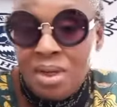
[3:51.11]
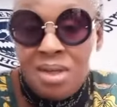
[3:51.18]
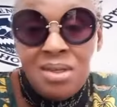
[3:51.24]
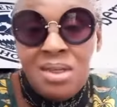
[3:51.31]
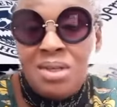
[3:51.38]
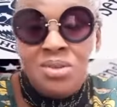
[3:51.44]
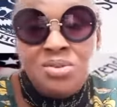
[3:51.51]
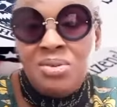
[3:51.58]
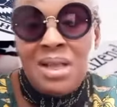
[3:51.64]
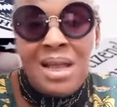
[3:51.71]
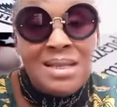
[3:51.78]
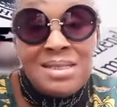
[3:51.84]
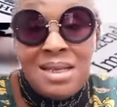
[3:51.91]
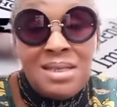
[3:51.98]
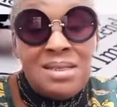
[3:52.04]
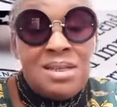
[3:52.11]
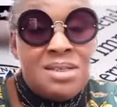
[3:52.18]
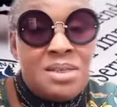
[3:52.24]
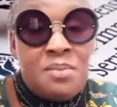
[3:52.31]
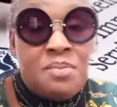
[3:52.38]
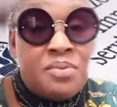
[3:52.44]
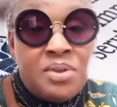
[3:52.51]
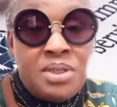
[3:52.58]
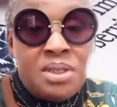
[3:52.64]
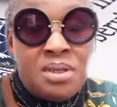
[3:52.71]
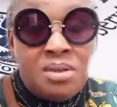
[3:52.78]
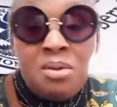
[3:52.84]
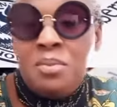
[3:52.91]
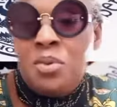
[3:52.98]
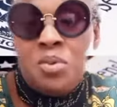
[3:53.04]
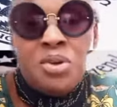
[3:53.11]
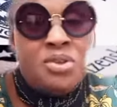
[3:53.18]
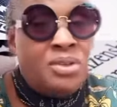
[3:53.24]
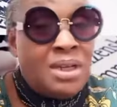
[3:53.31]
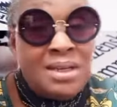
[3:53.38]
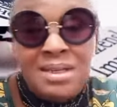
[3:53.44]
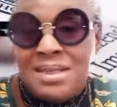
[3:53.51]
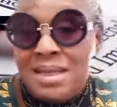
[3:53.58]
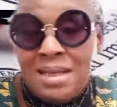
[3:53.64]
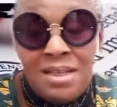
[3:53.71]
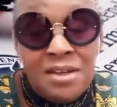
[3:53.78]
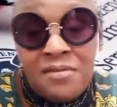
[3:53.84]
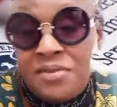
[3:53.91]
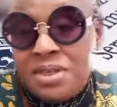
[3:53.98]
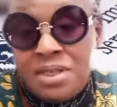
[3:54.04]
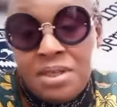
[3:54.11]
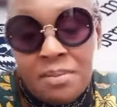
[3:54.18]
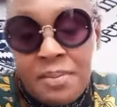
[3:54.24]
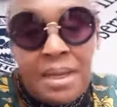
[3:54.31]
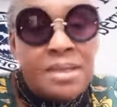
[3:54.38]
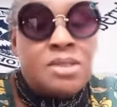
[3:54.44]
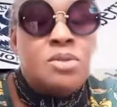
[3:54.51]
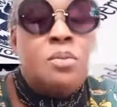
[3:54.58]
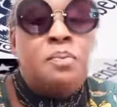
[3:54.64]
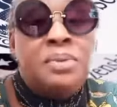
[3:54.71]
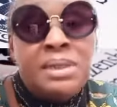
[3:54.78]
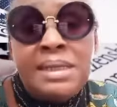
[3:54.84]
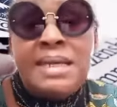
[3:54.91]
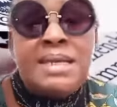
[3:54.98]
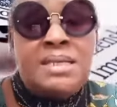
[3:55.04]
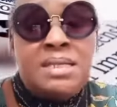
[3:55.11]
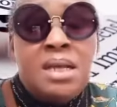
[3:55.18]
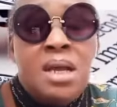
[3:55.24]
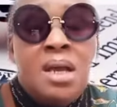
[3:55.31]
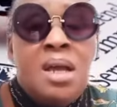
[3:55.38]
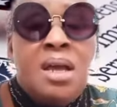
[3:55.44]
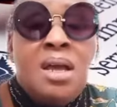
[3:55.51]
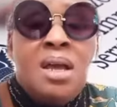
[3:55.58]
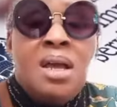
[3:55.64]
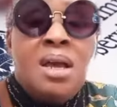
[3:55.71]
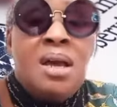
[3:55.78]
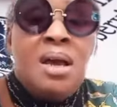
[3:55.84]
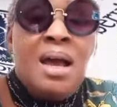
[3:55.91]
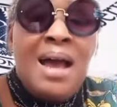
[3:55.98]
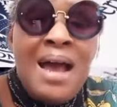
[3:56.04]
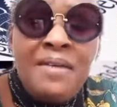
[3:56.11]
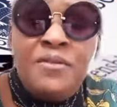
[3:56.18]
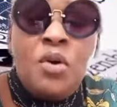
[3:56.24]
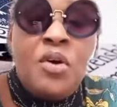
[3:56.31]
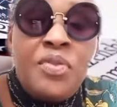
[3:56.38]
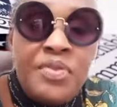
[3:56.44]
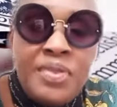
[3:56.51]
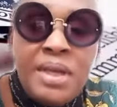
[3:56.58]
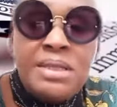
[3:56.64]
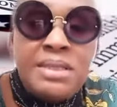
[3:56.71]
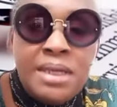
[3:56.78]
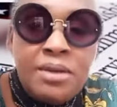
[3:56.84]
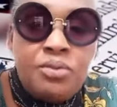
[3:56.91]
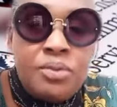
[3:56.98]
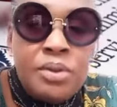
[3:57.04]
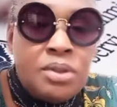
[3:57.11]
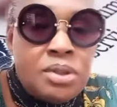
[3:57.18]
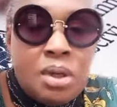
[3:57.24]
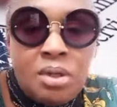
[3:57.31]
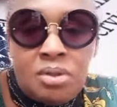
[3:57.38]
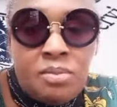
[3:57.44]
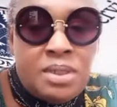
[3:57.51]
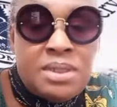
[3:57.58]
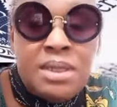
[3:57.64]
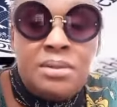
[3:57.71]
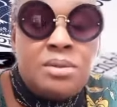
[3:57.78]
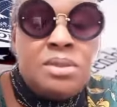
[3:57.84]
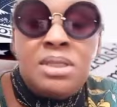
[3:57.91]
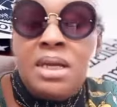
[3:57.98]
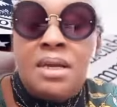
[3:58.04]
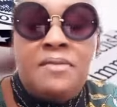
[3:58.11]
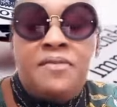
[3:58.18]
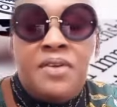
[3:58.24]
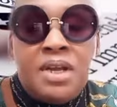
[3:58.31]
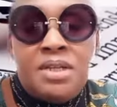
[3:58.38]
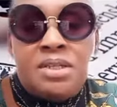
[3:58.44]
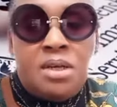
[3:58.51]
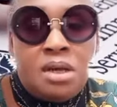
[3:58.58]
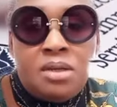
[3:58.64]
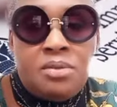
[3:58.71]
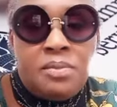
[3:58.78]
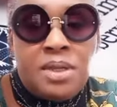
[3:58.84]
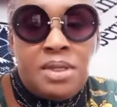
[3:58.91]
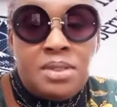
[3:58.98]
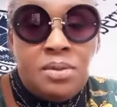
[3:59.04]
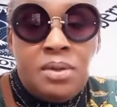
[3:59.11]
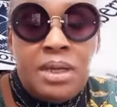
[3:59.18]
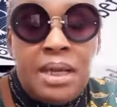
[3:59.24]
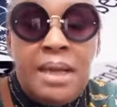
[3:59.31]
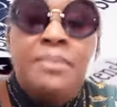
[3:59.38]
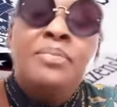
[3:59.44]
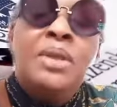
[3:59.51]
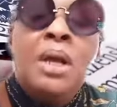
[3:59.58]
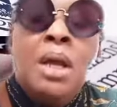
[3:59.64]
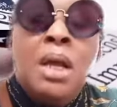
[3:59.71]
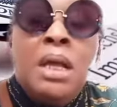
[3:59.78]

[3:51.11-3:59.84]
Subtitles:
And you can do like 10 years in prison. Number one, you get a 10-year visa ban. So please, have authentic, real documents and don't take fake documents, okay?